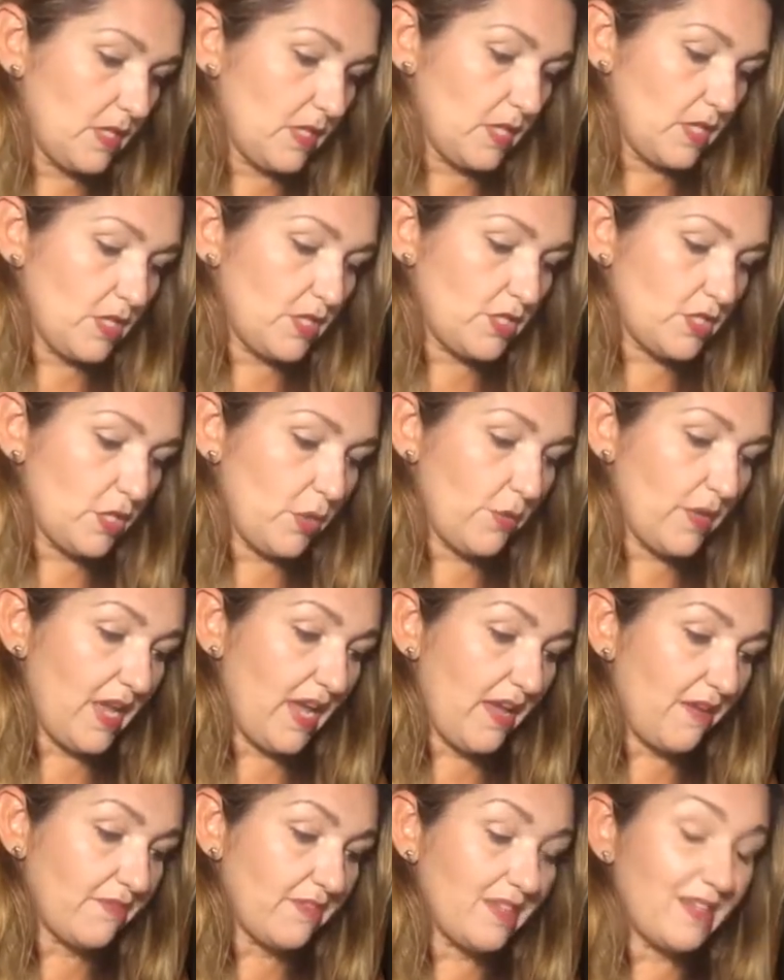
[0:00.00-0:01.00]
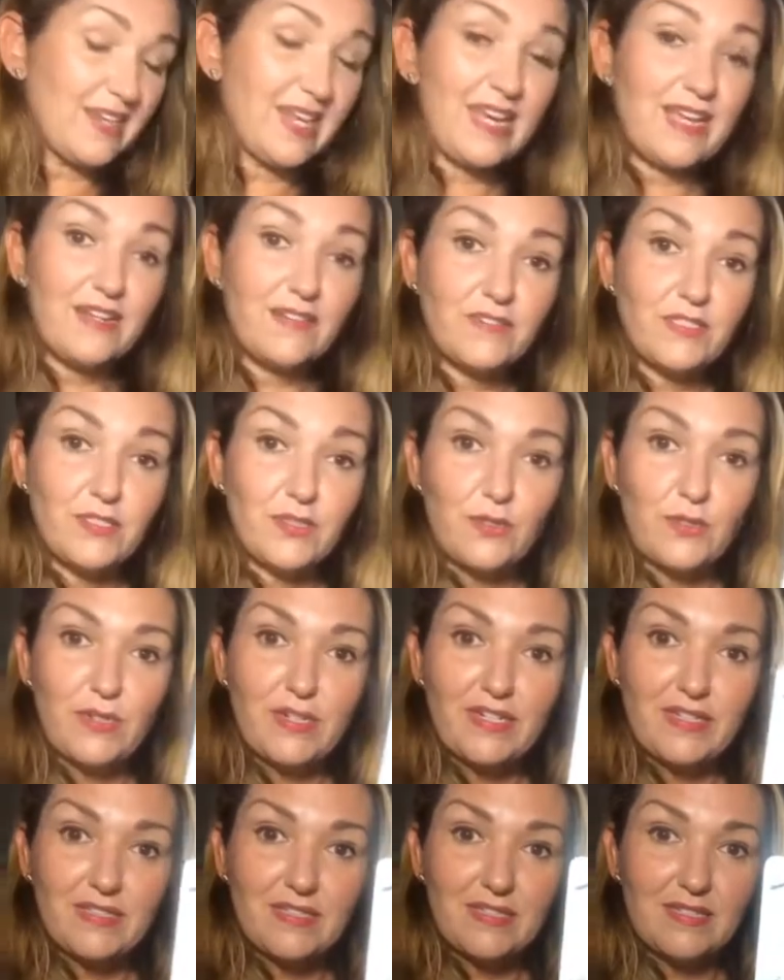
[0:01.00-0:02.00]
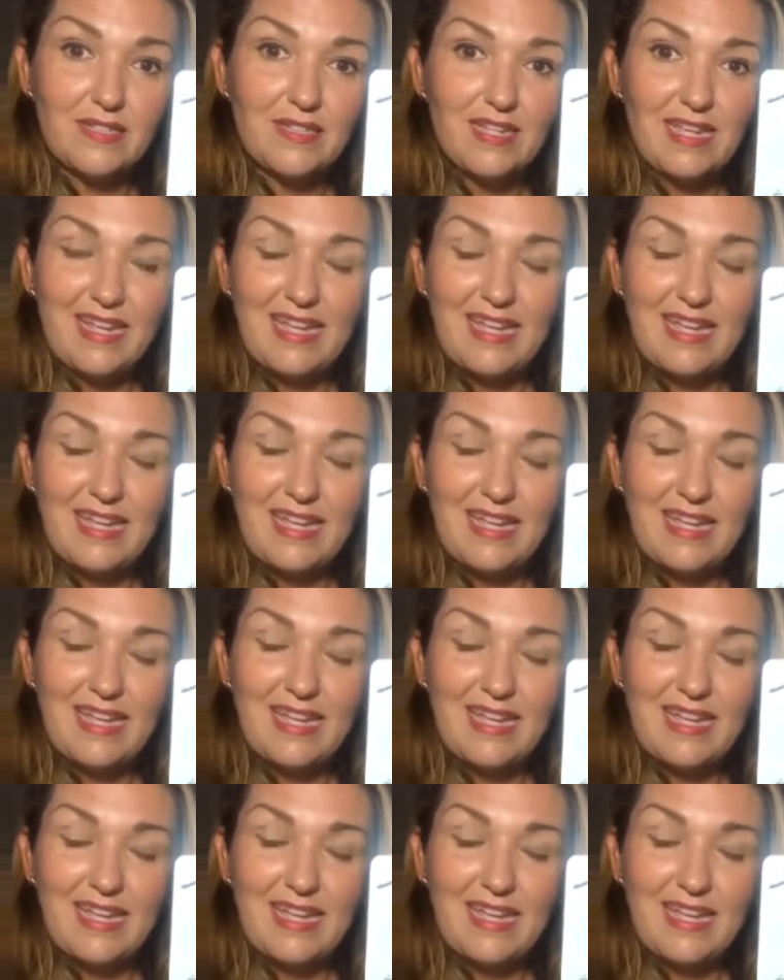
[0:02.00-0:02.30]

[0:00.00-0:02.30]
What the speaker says: So we have the Knight of Swords.